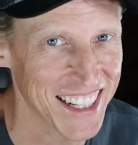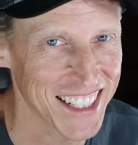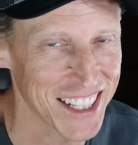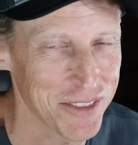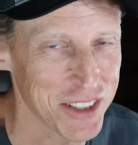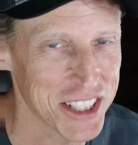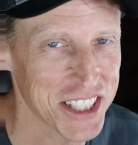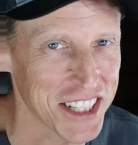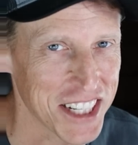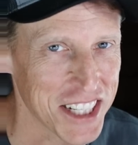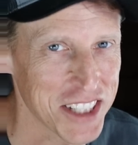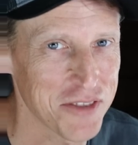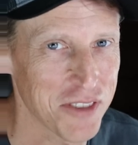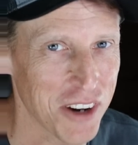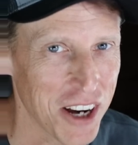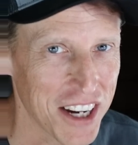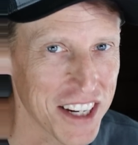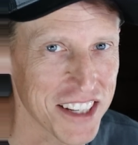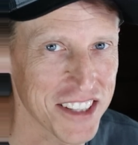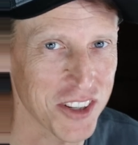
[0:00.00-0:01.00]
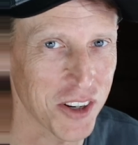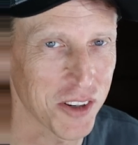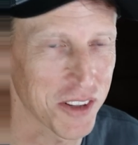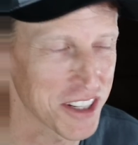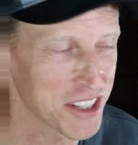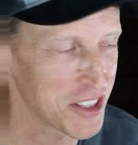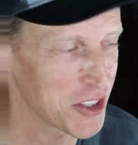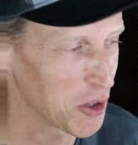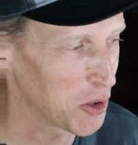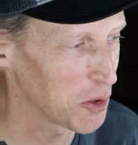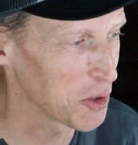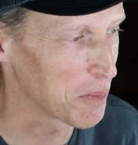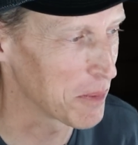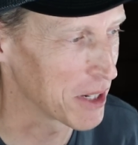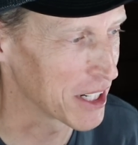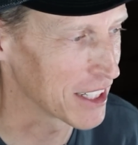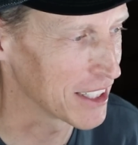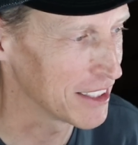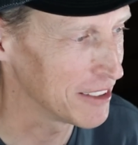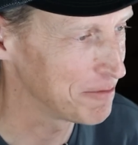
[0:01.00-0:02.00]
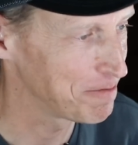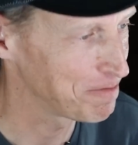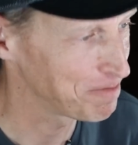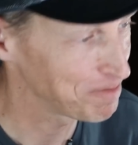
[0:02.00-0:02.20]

academic studies for ISR, they stole the money.